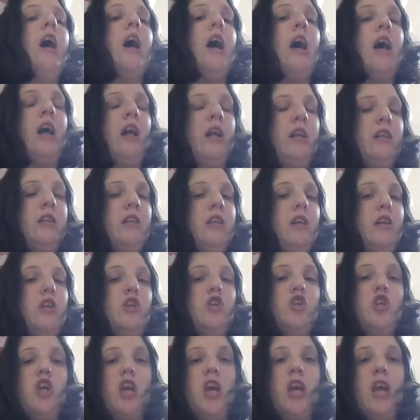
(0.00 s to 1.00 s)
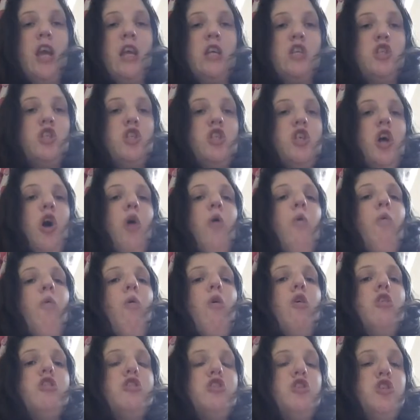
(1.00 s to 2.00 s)
and she is so
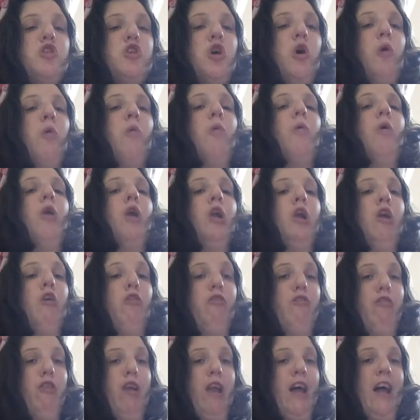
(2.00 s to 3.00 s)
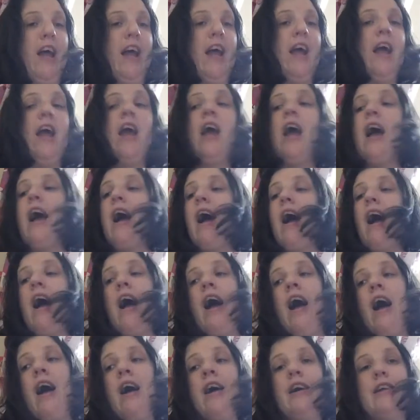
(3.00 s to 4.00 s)
so lovely
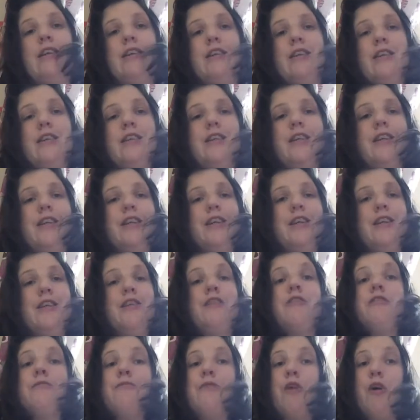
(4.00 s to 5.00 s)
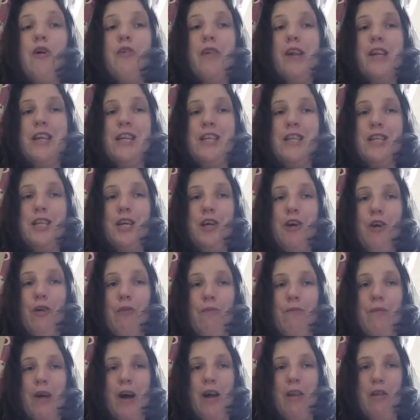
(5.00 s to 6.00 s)
and there's more edits to
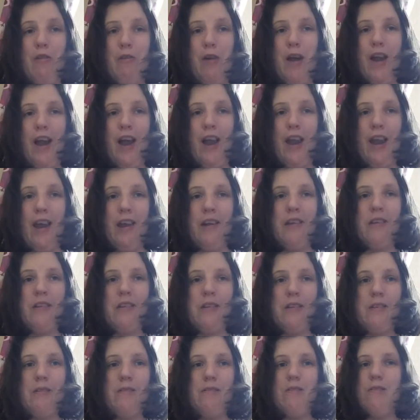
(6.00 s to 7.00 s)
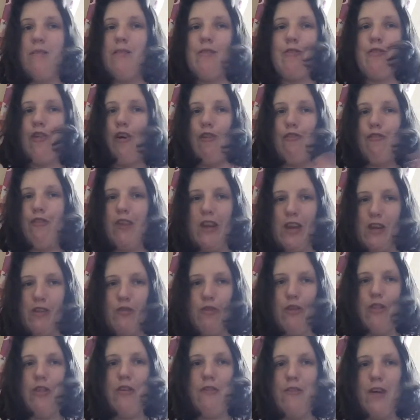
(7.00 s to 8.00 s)
come by the way Alice I've not finished
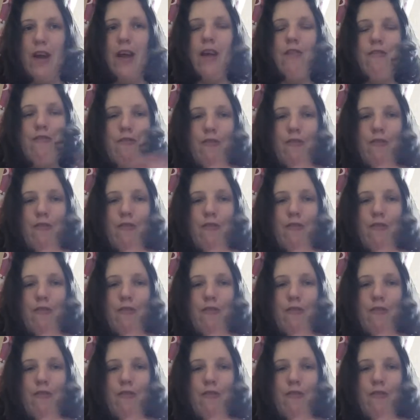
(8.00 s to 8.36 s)
with you yet